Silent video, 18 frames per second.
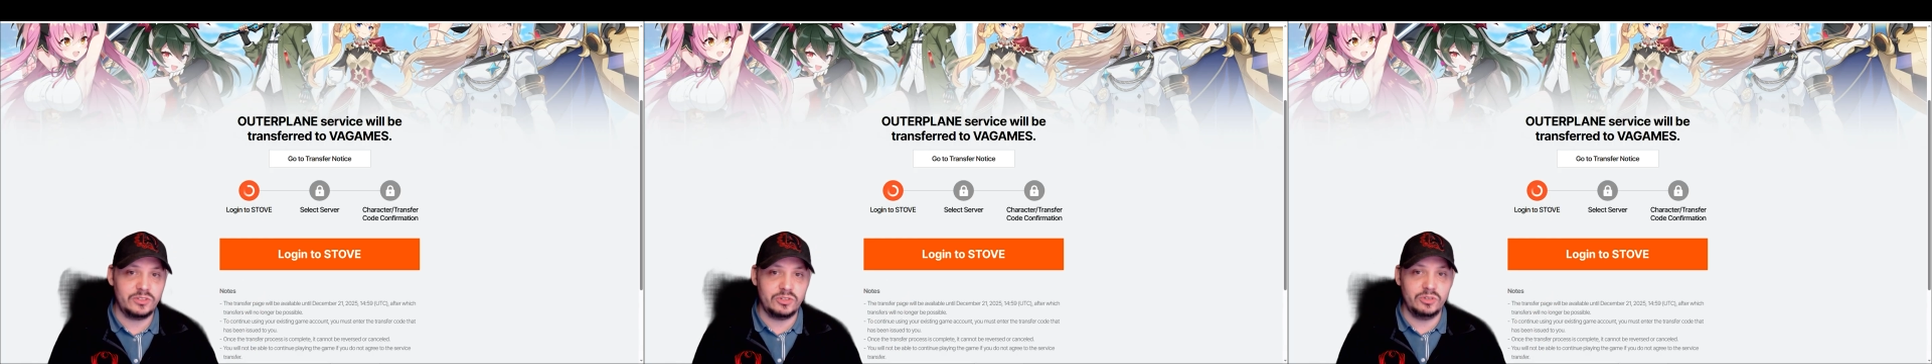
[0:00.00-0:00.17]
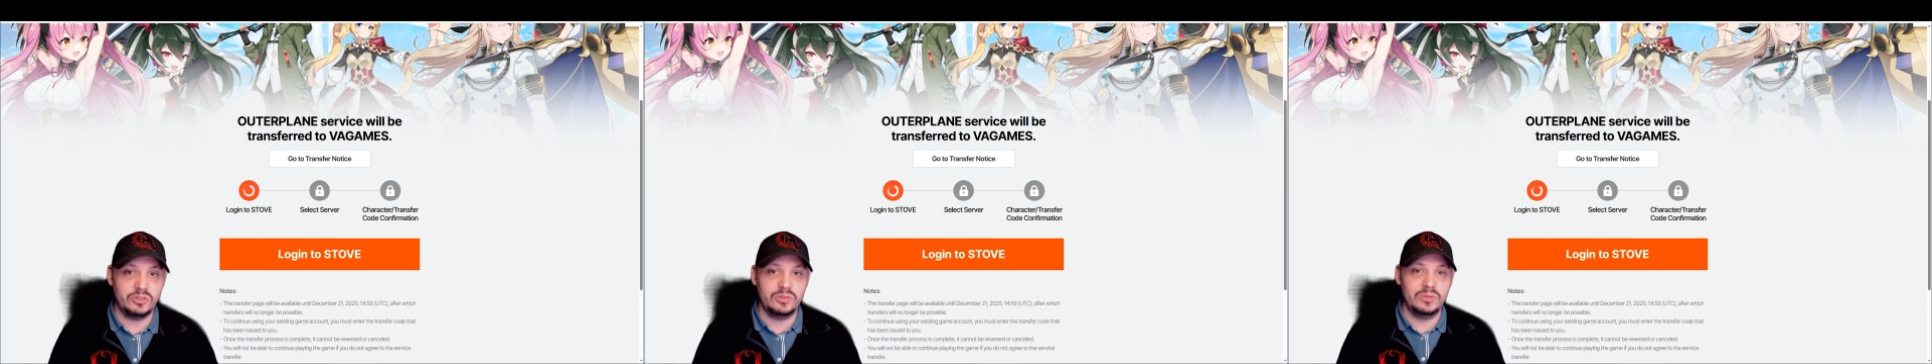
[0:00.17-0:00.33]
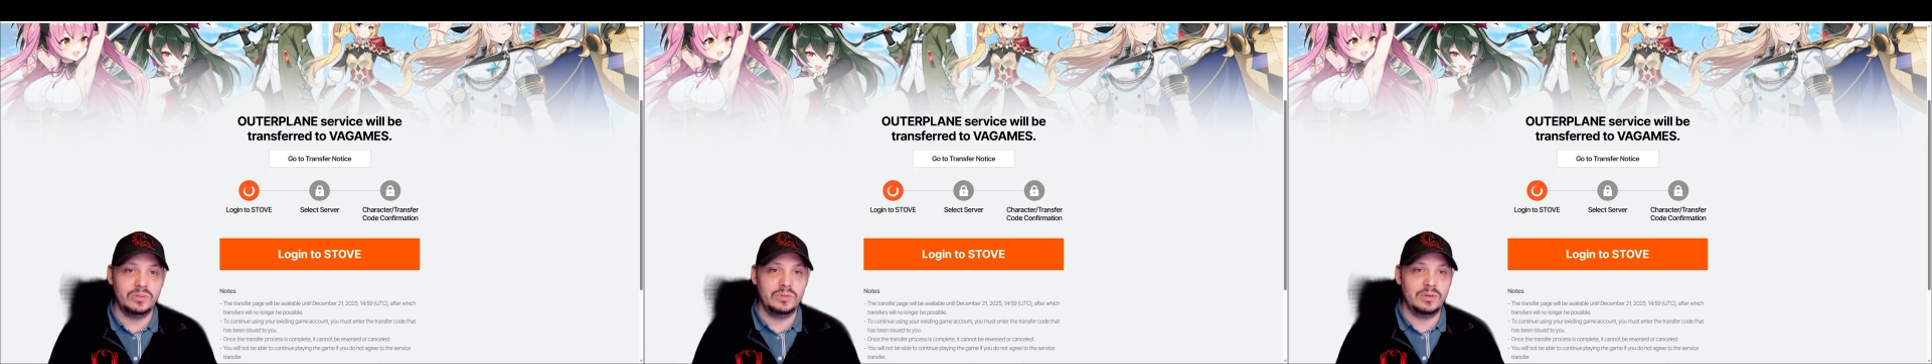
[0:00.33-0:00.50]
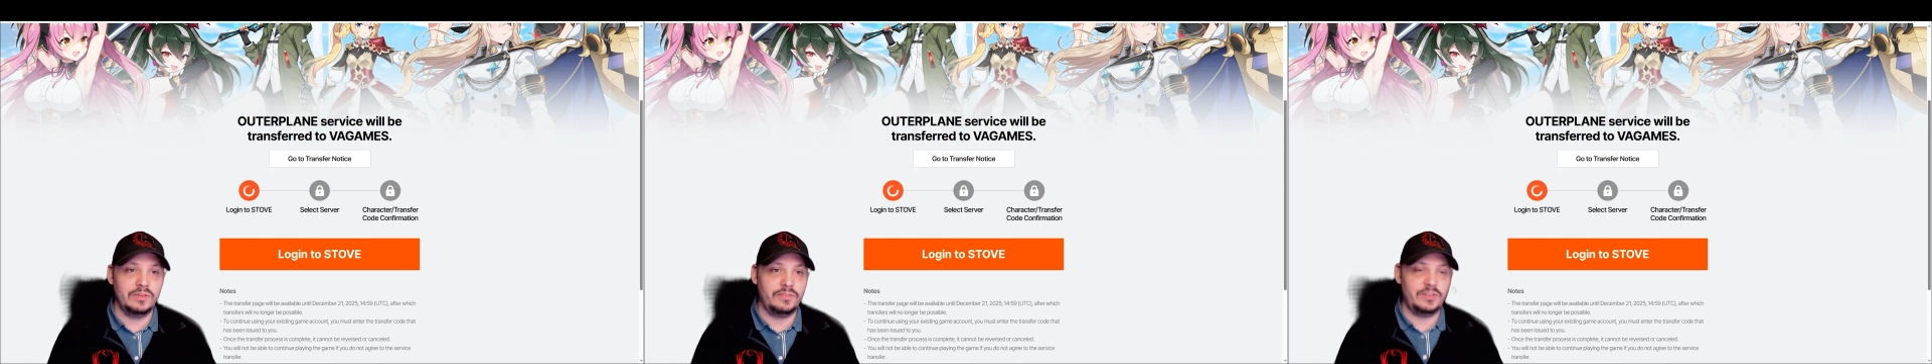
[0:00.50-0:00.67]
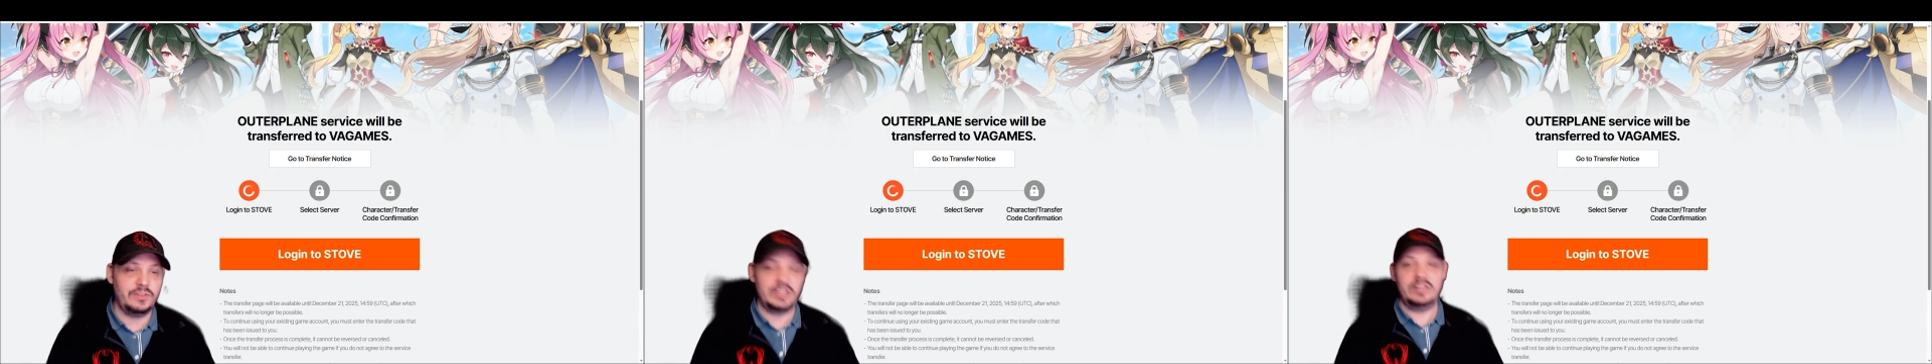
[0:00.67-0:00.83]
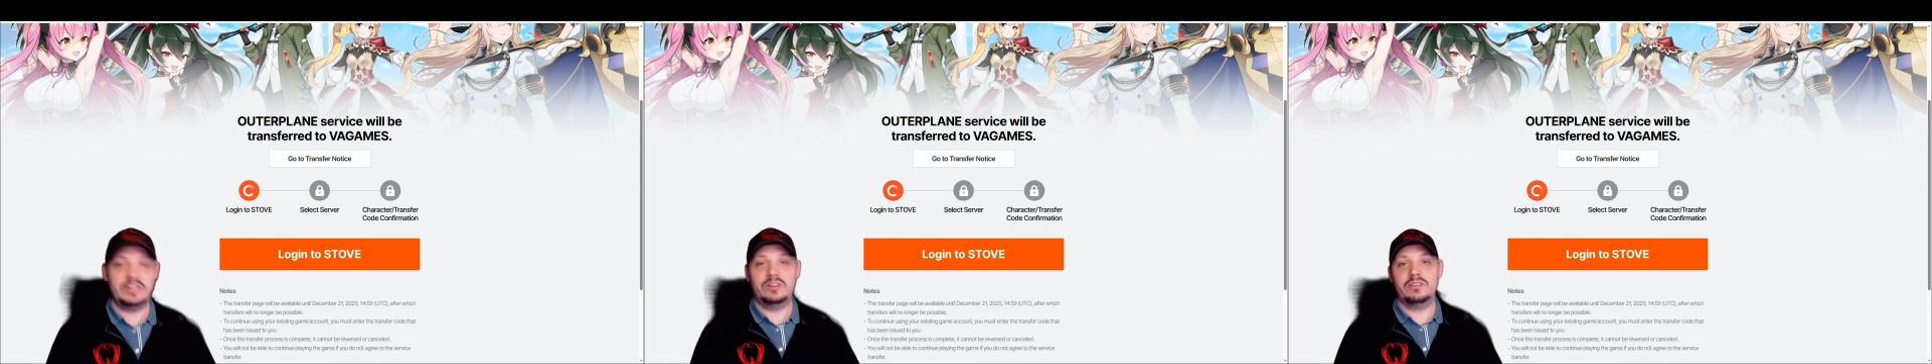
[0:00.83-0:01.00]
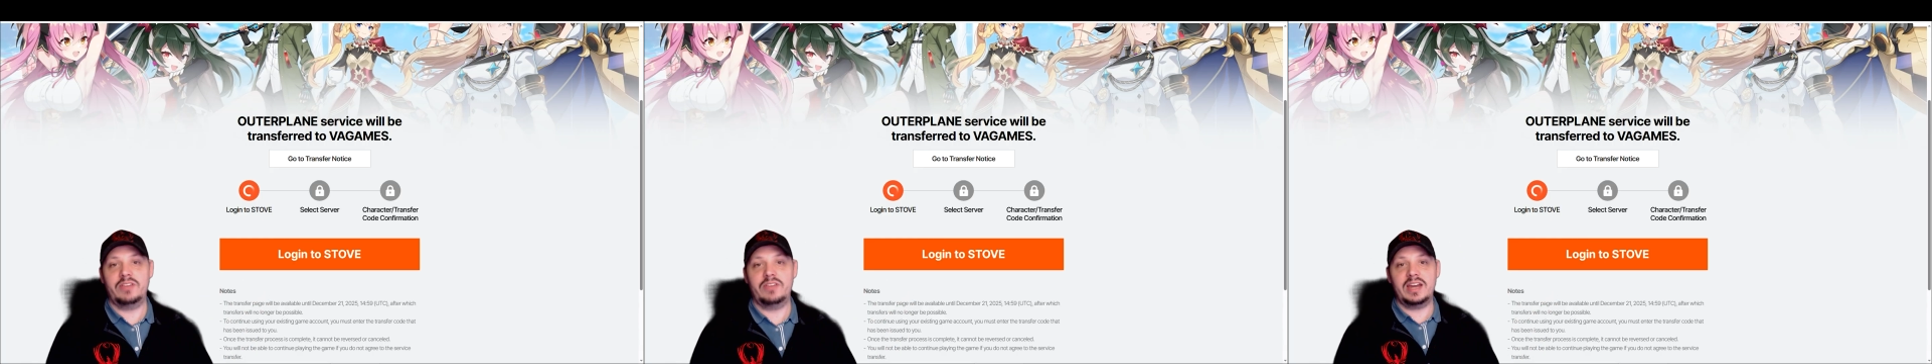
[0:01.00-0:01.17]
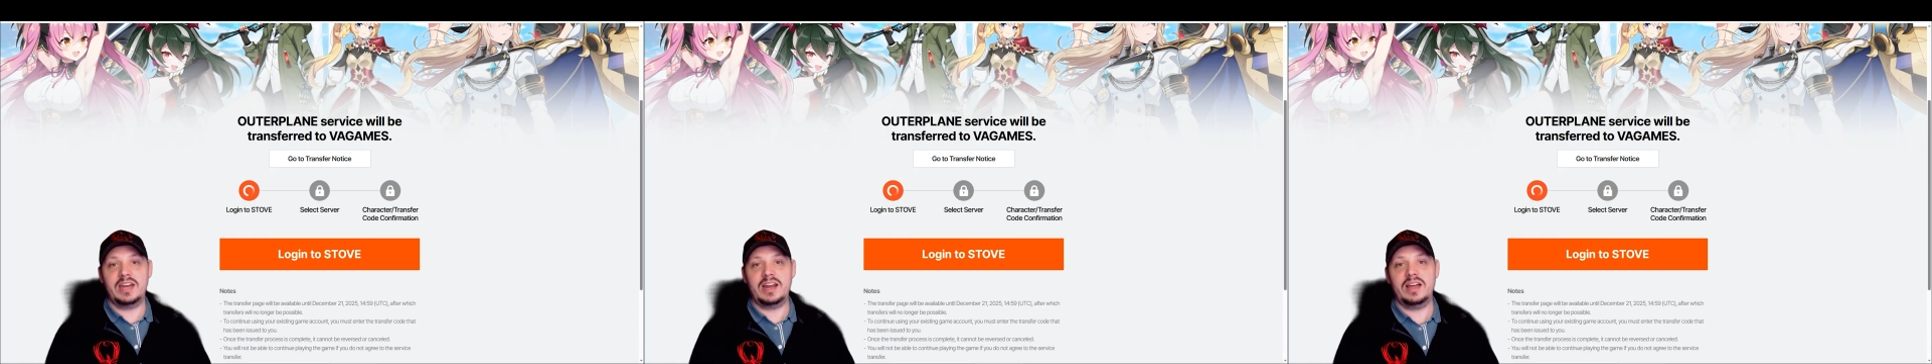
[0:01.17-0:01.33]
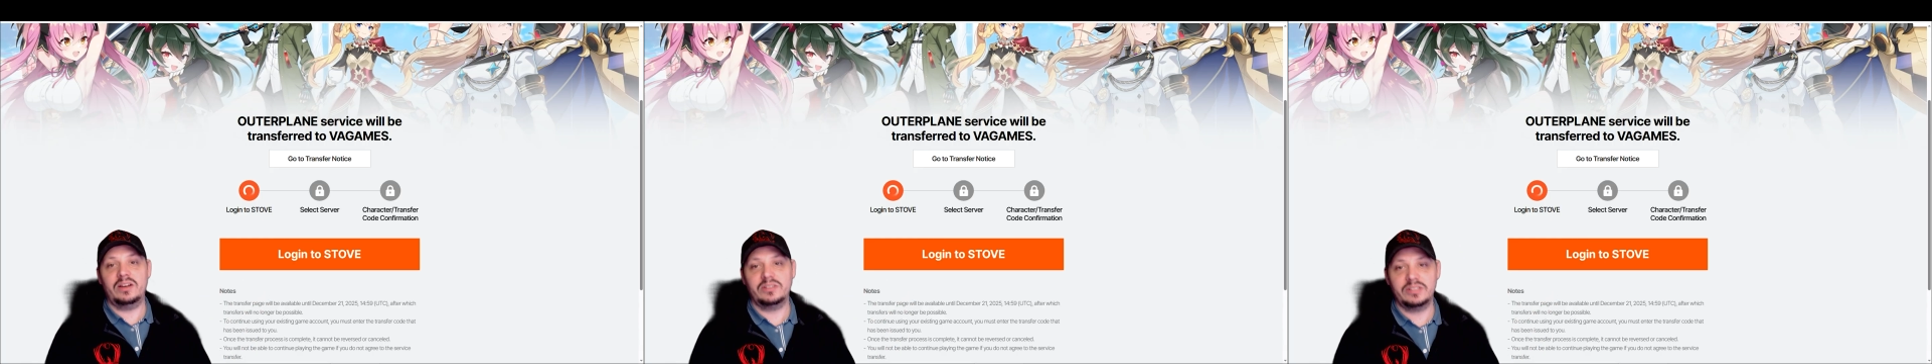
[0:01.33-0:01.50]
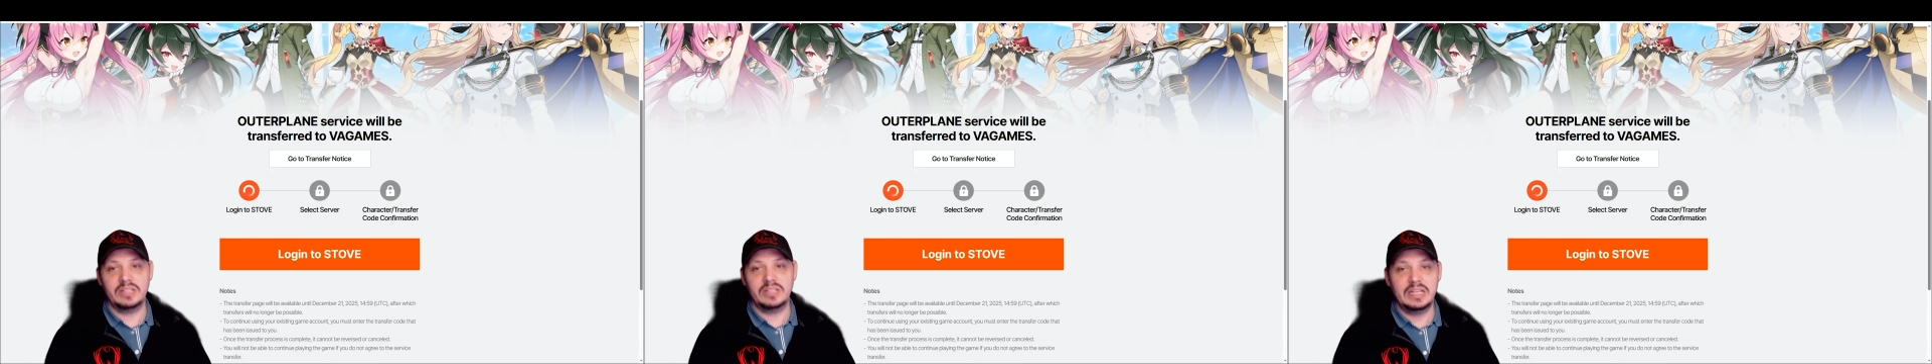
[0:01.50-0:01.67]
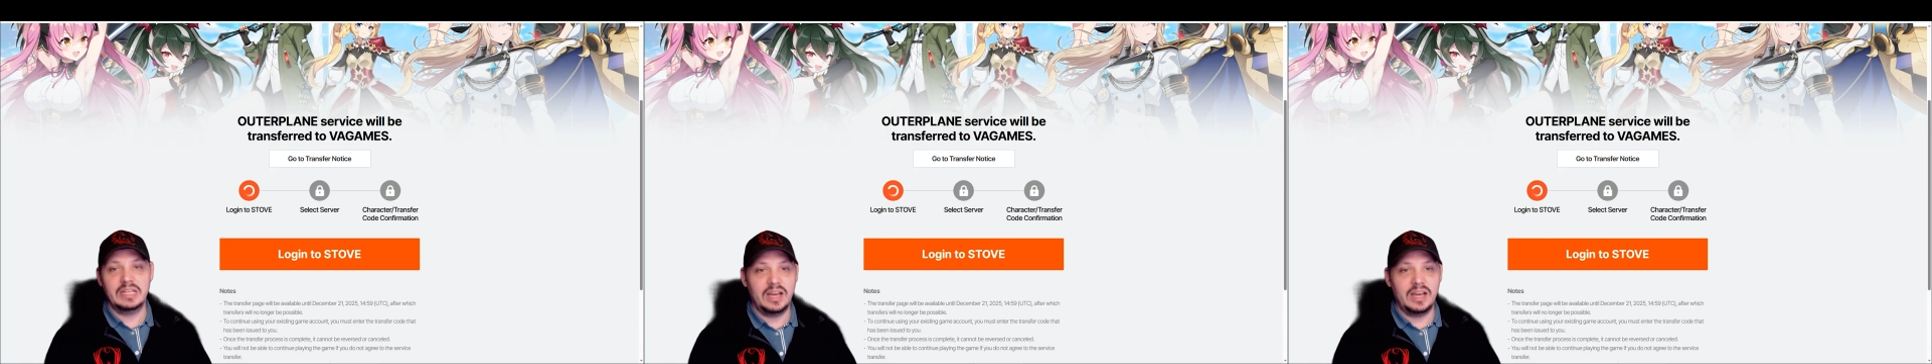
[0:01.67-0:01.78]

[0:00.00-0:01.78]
to figure that out.